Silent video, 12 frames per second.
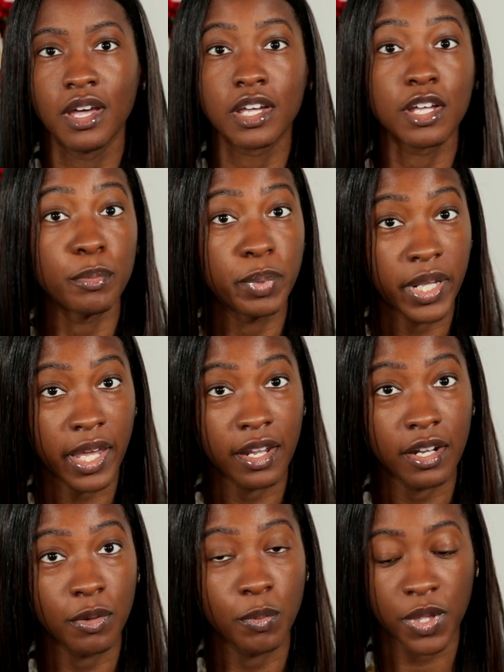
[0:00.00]

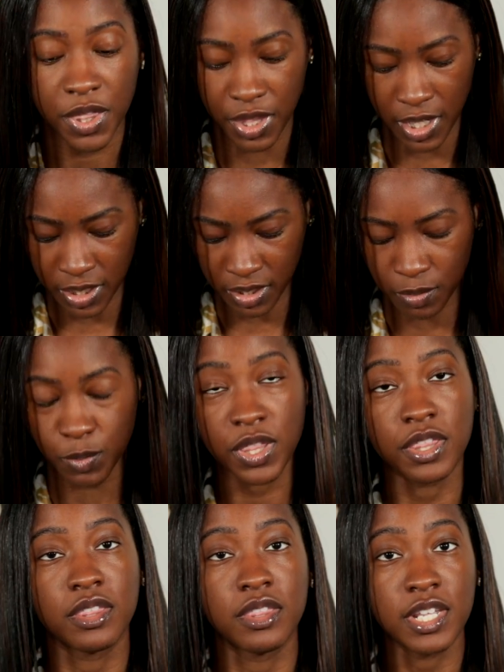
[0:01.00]
complaint with this
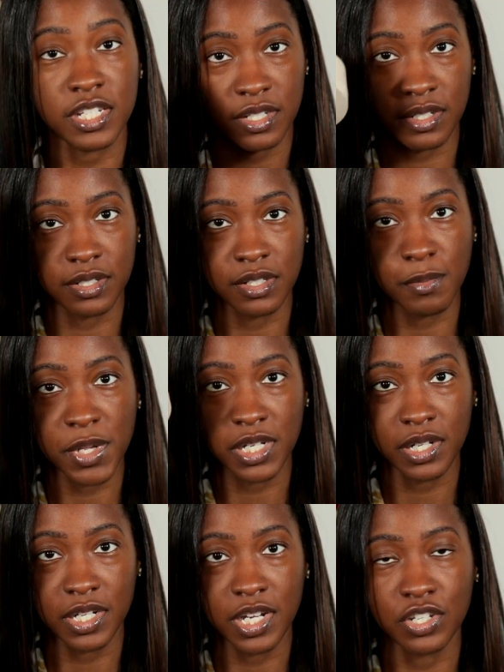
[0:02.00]
with this
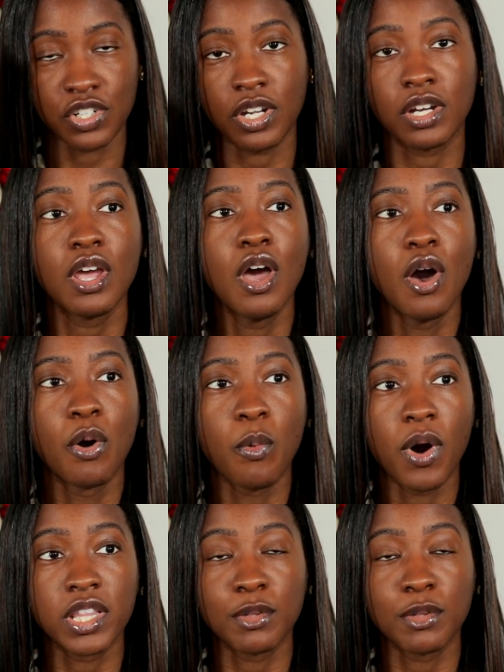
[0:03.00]
limited edition one.